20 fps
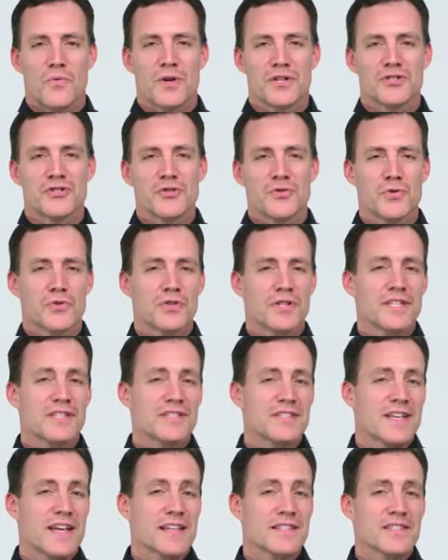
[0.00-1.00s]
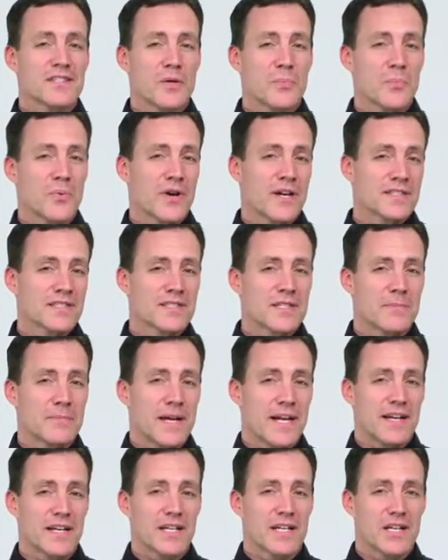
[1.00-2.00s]
What truly sets the Prestan
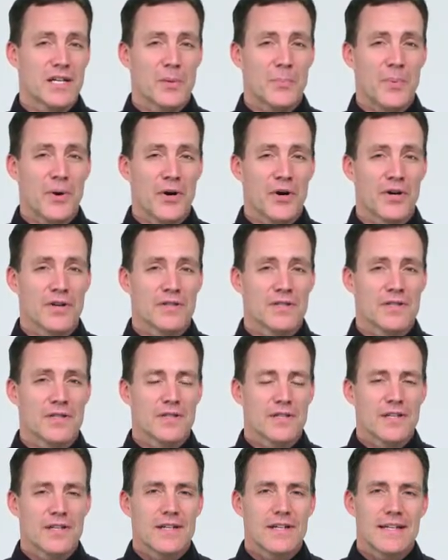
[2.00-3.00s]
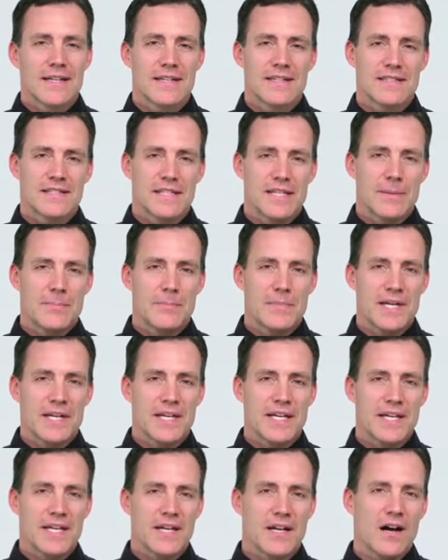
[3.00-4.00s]
mannequin apart is the
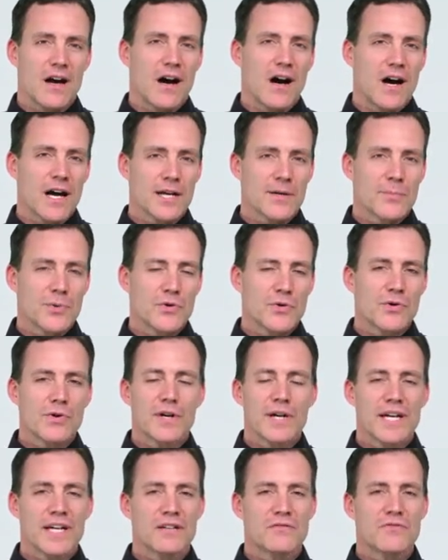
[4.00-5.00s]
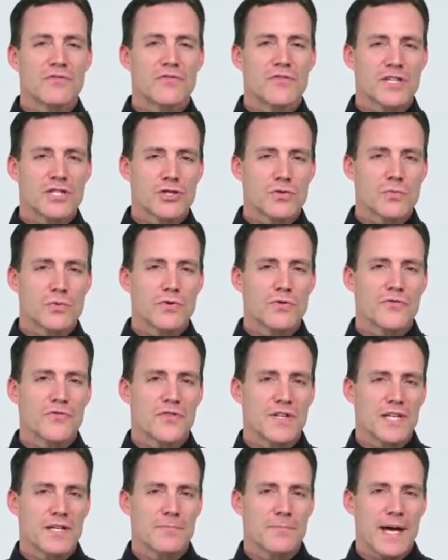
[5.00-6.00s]
immediate audible and visual
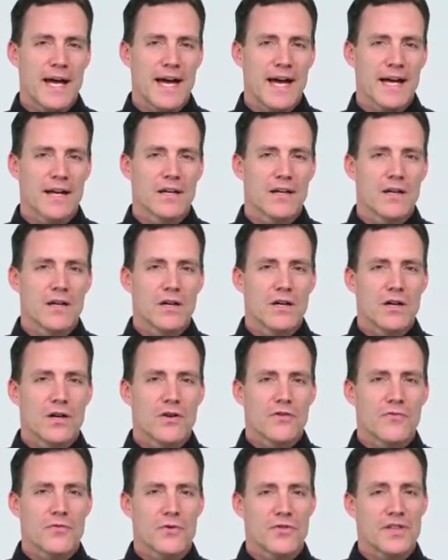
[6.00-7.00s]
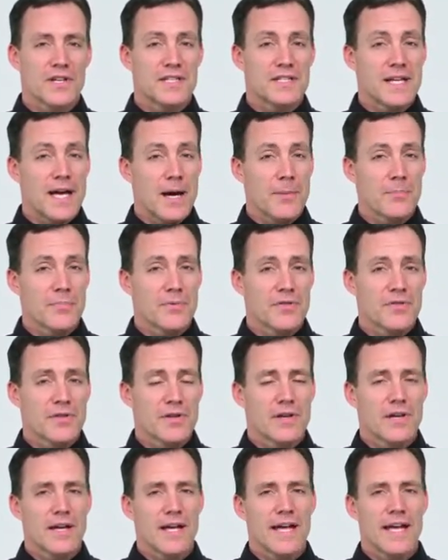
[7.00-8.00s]
feedback for the depth
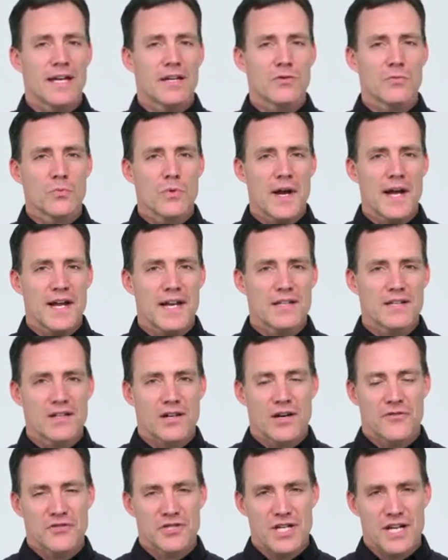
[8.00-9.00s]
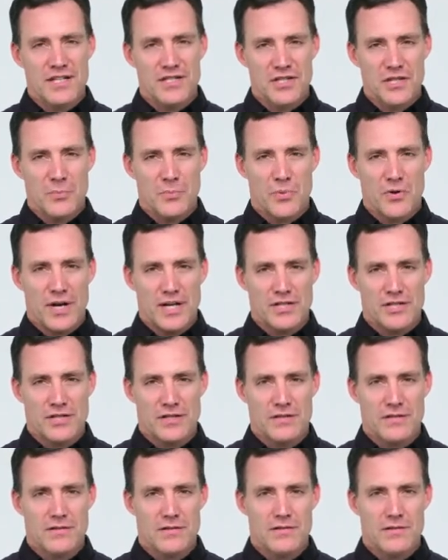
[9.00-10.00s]
and rate of chest
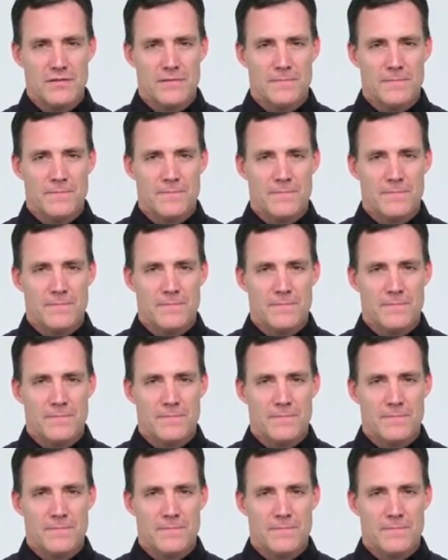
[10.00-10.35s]
compressions.